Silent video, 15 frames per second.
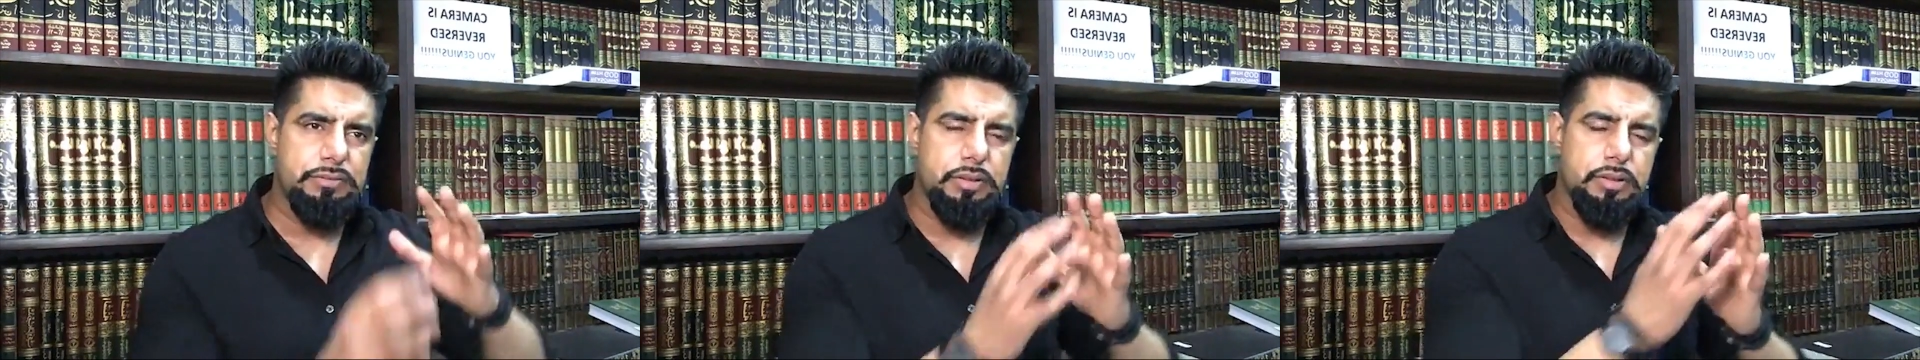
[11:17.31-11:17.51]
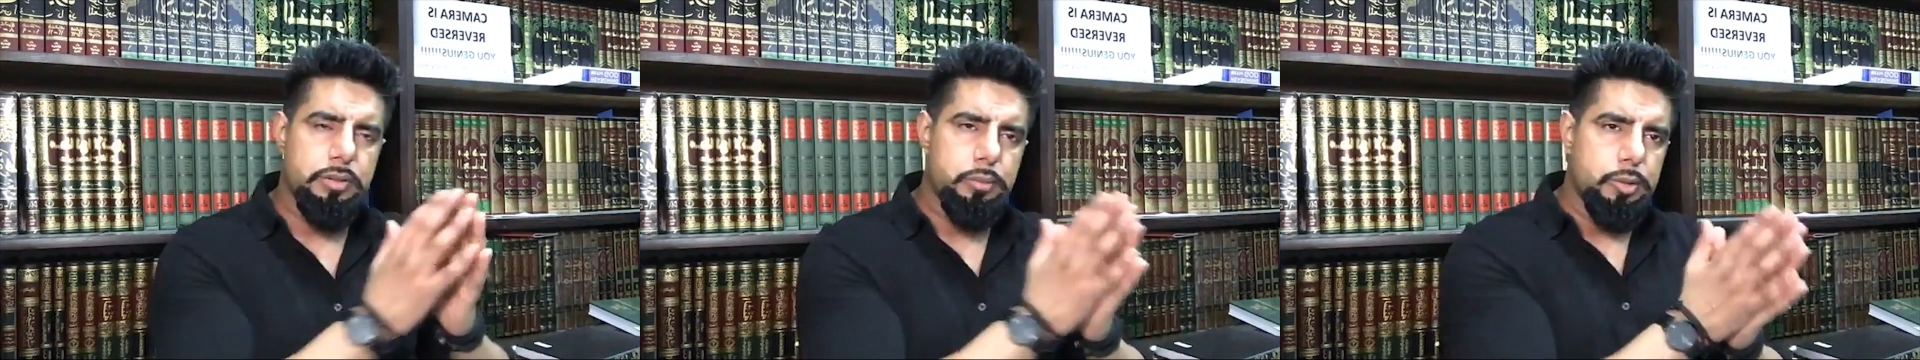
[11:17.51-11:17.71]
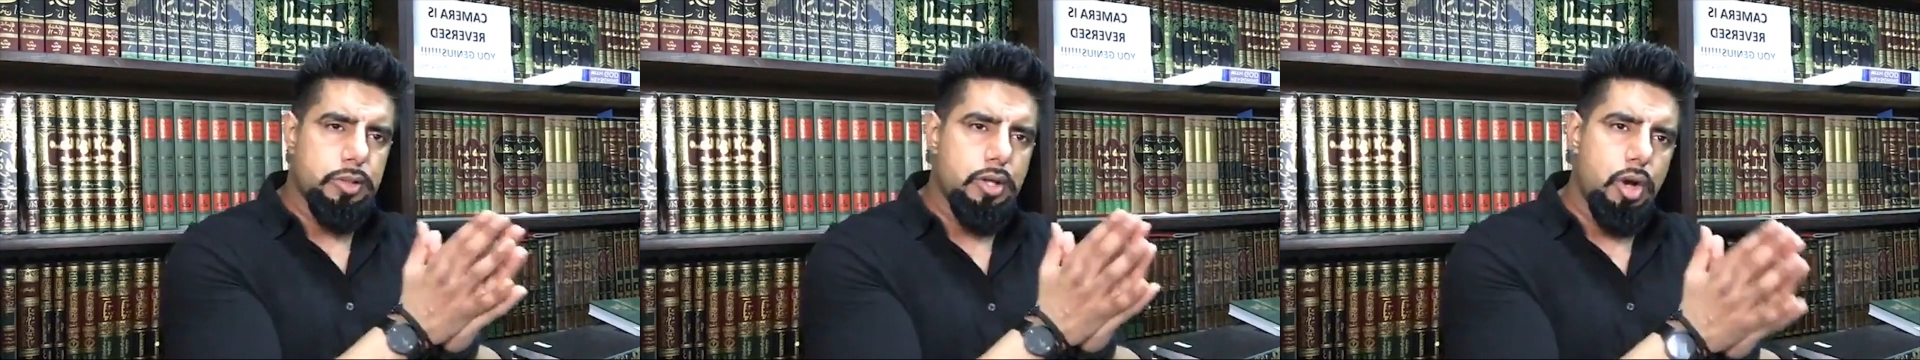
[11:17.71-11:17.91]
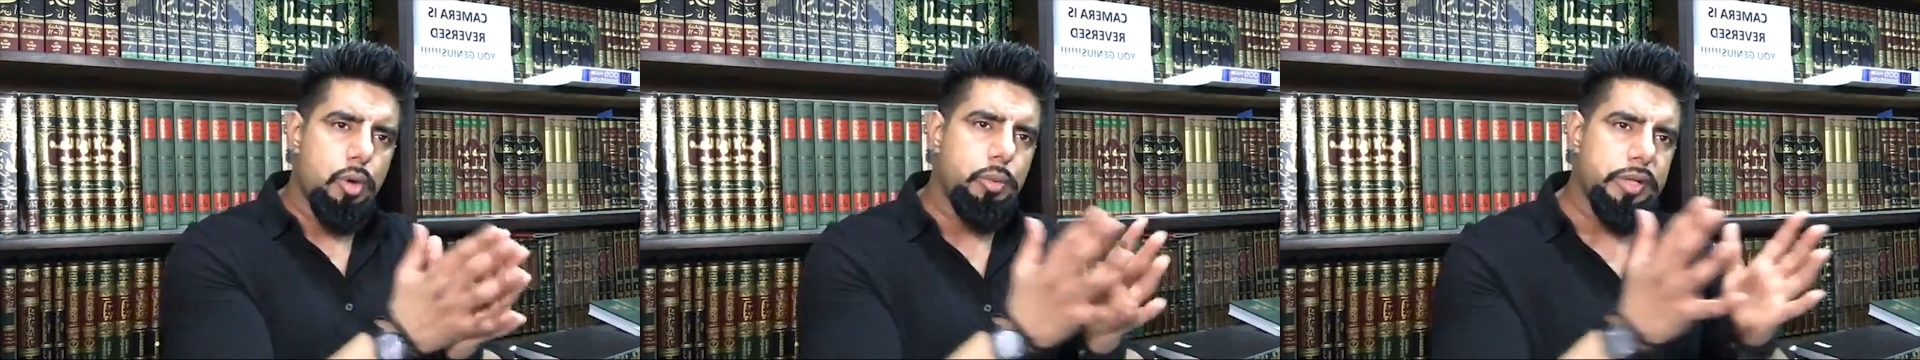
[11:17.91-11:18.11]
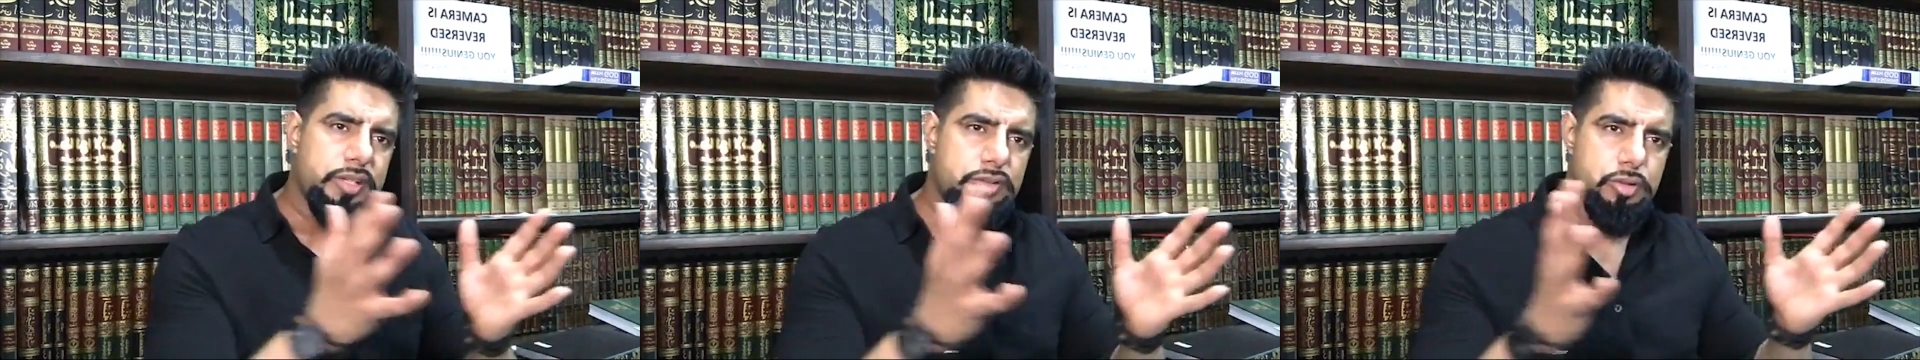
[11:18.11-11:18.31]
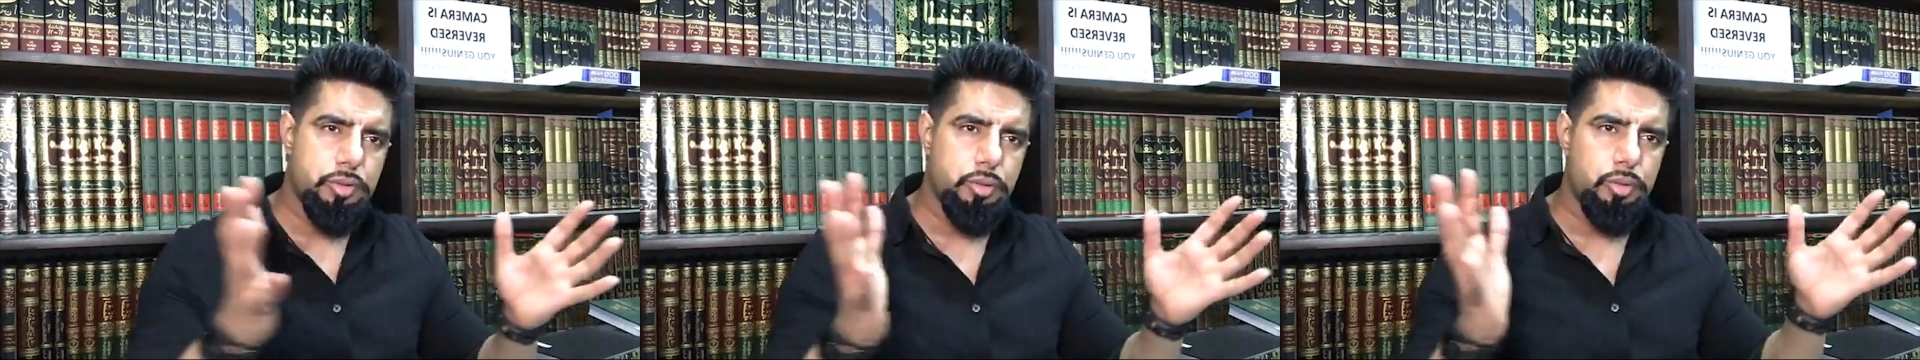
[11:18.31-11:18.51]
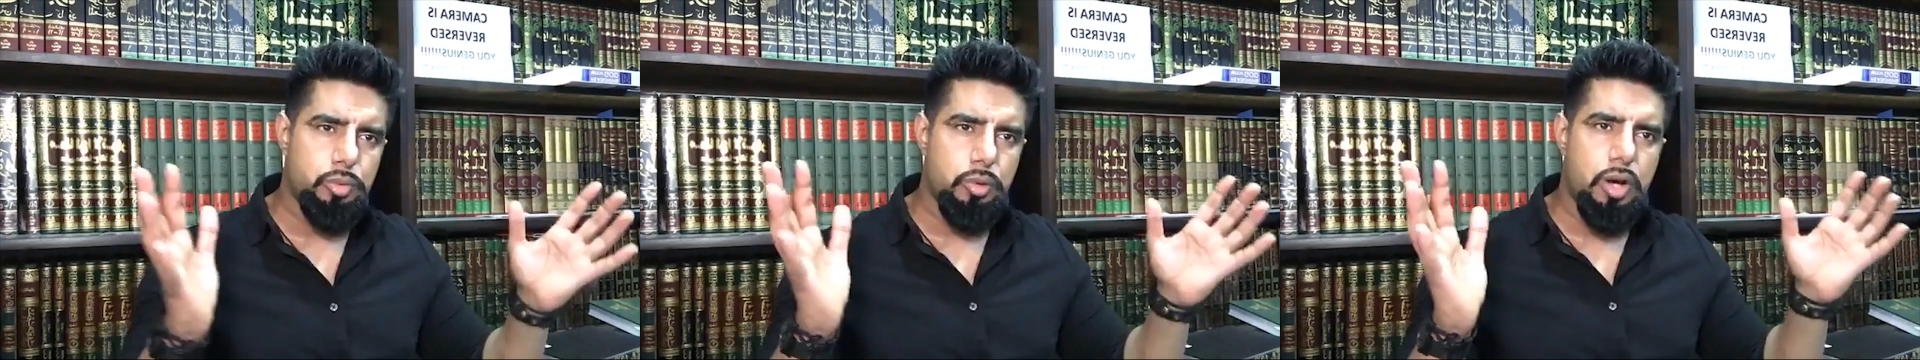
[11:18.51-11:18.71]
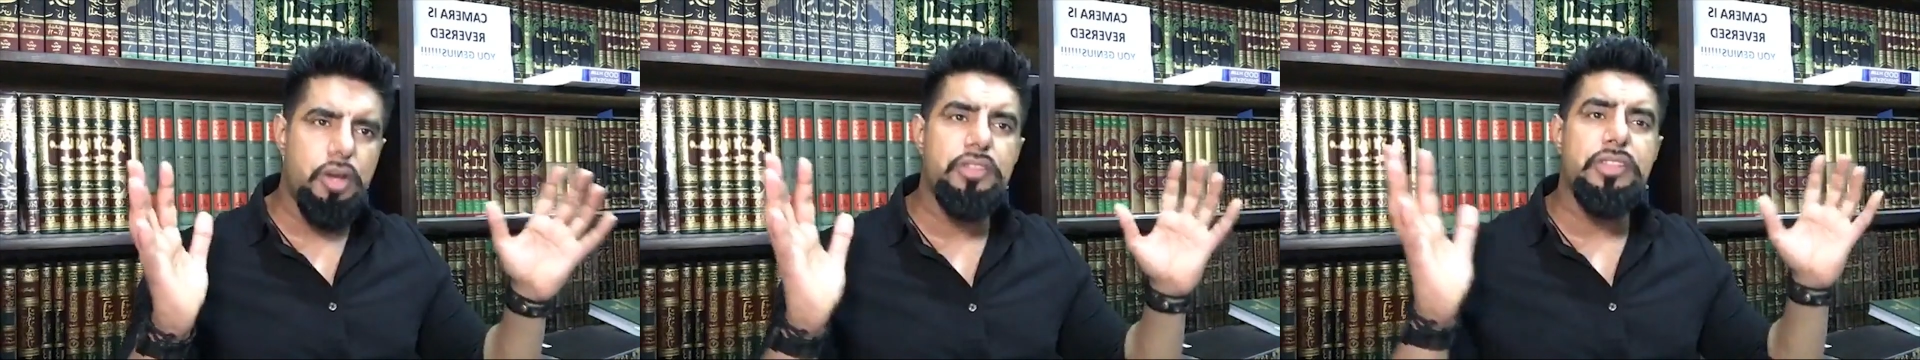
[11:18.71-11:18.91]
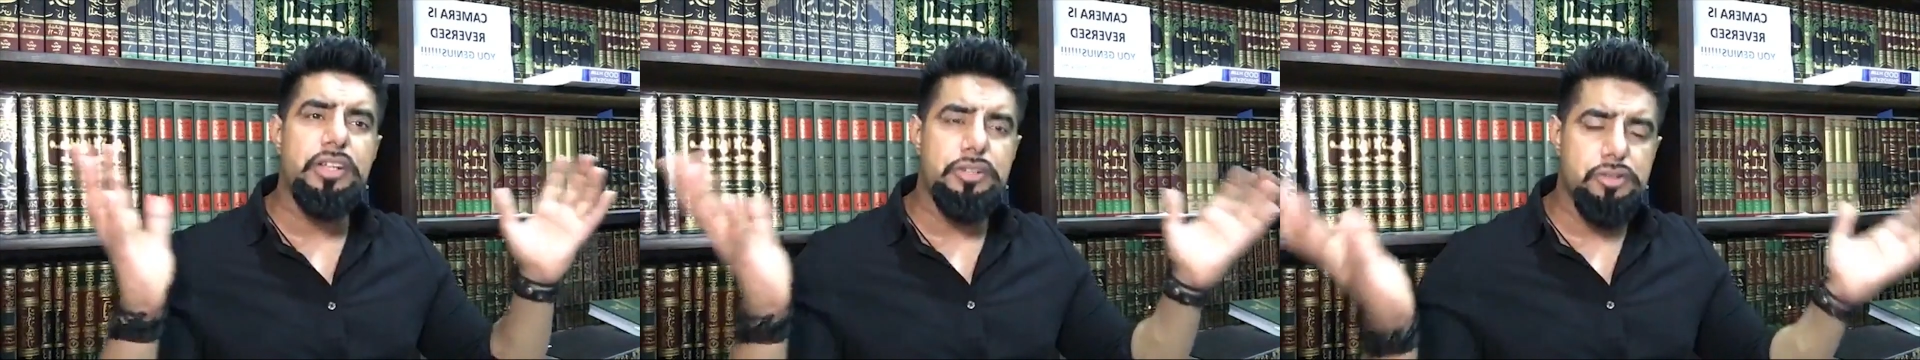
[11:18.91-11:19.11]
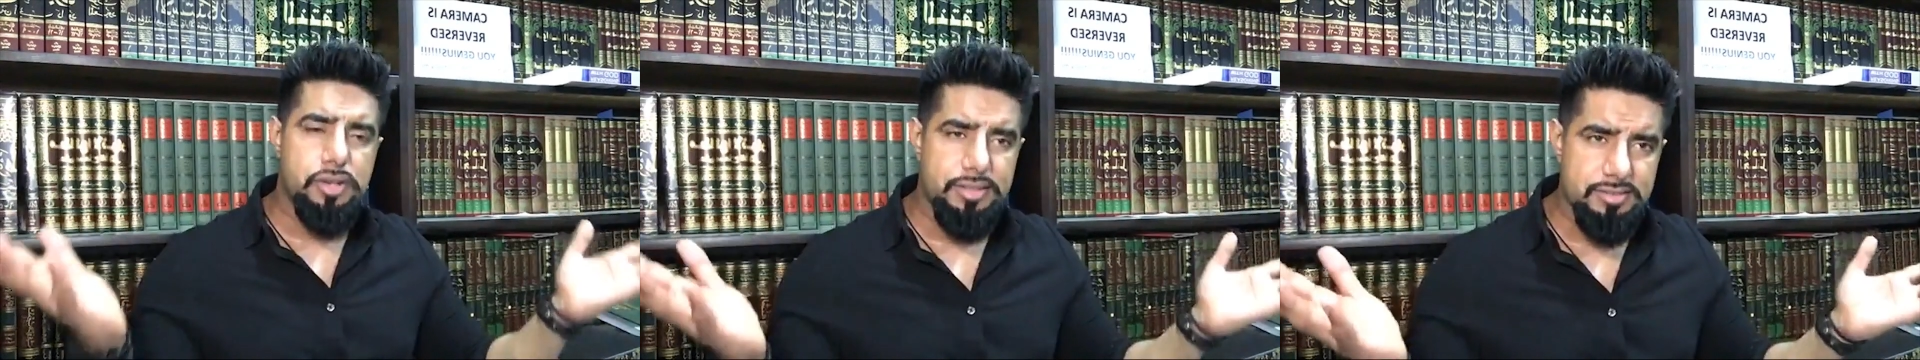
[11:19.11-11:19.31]
It will go into other
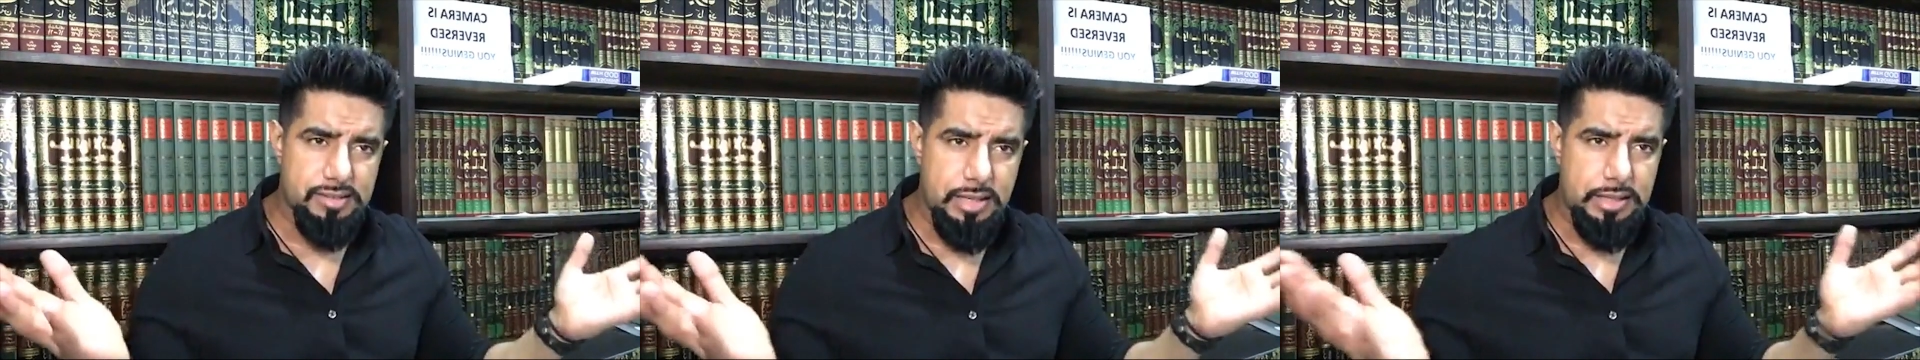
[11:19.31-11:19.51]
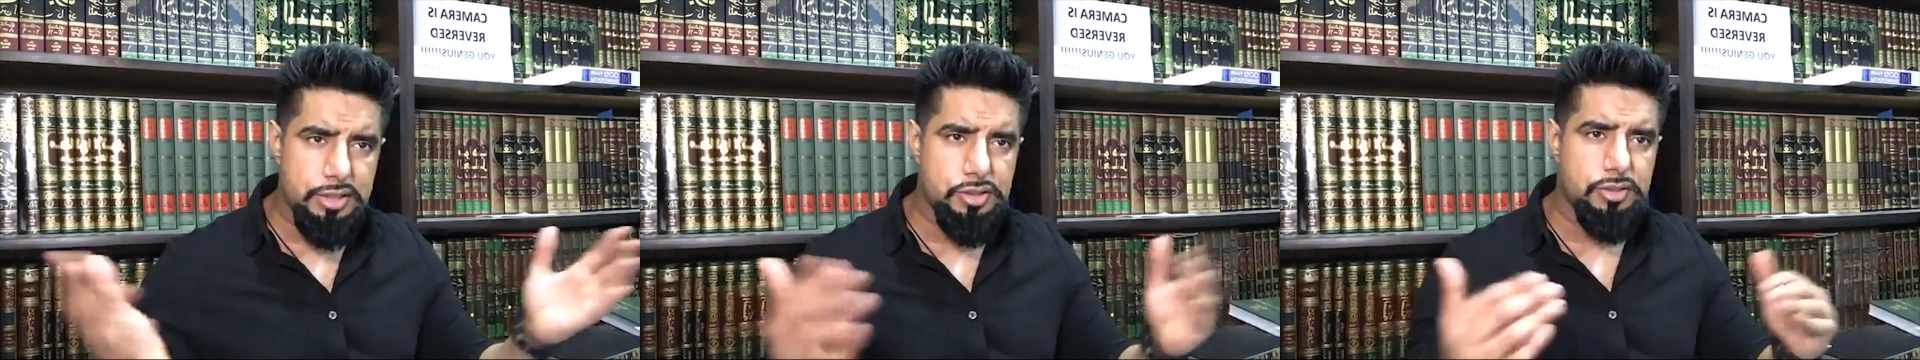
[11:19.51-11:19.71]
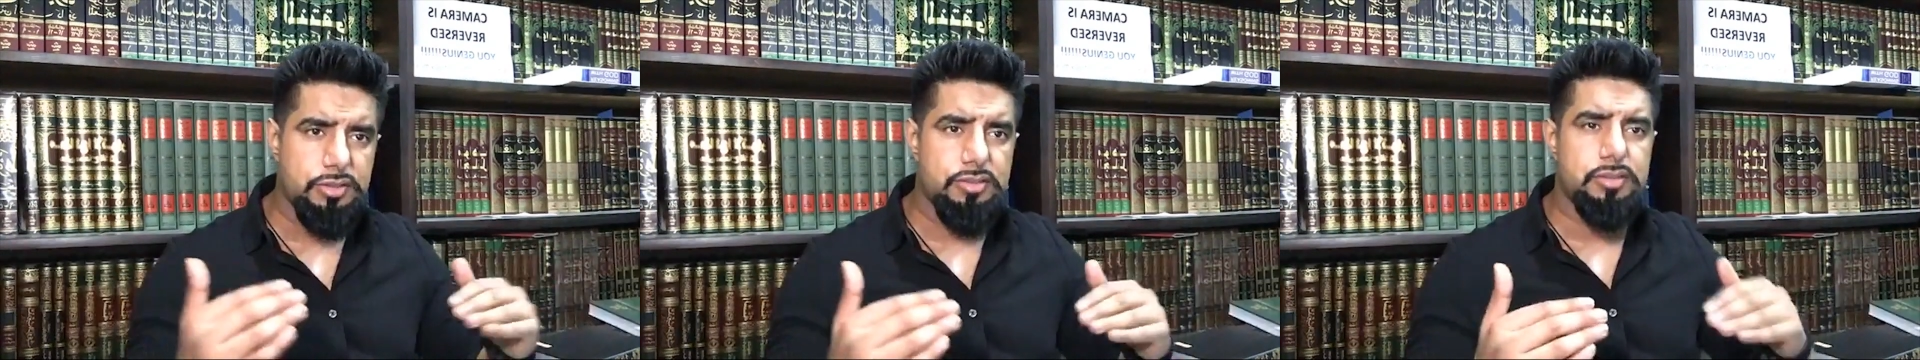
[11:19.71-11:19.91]
transactions.